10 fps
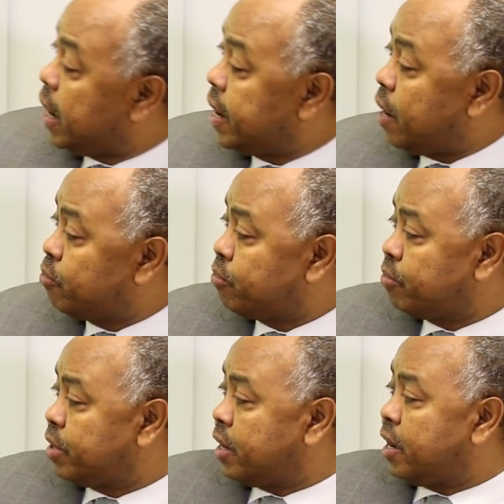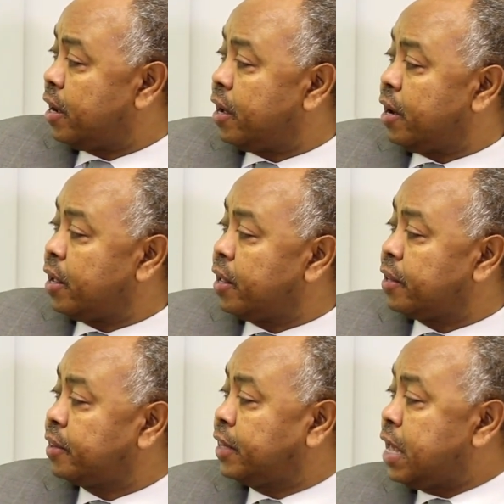Now,
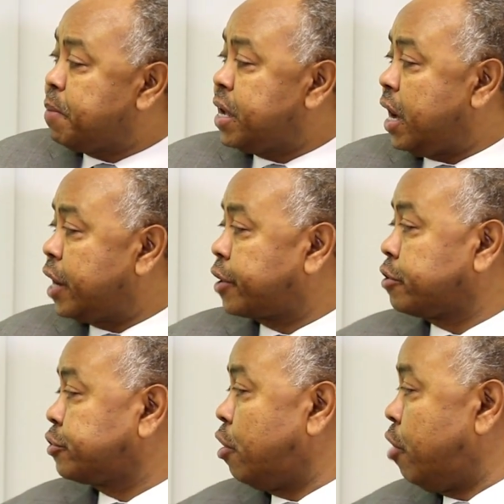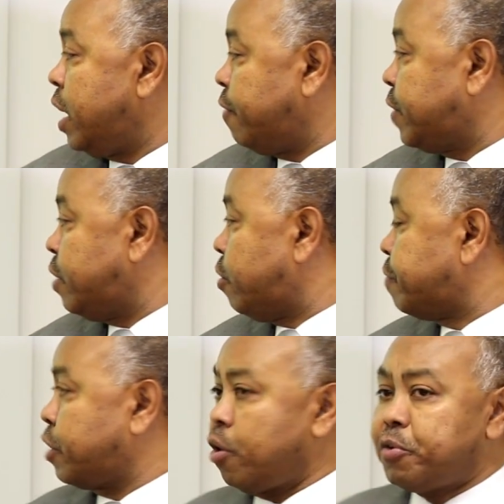teaming across all levels
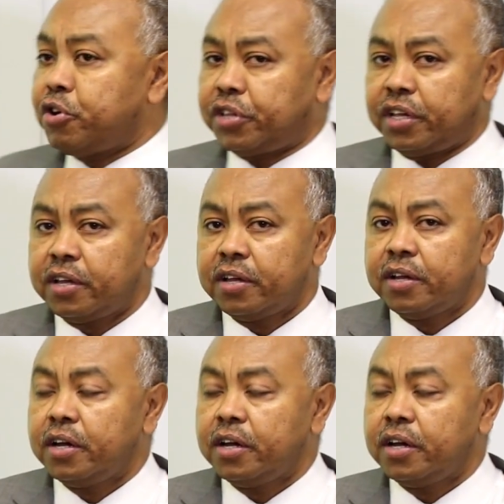of the community,